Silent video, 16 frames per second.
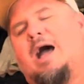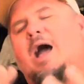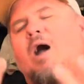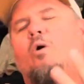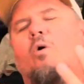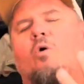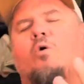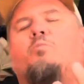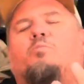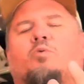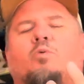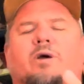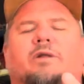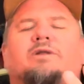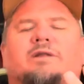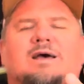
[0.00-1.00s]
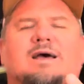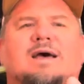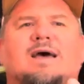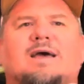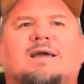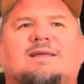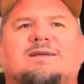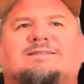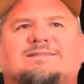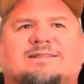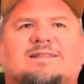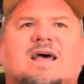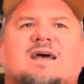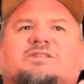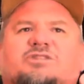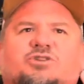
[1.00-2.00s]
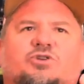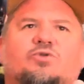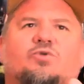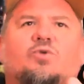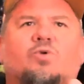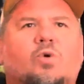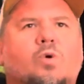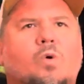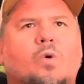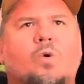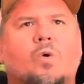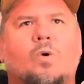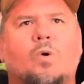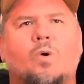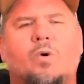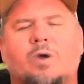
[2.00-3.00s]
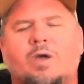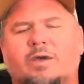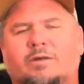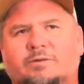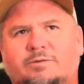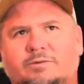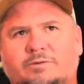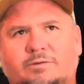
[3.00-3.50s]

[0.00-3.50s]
I hope one night it's not you going.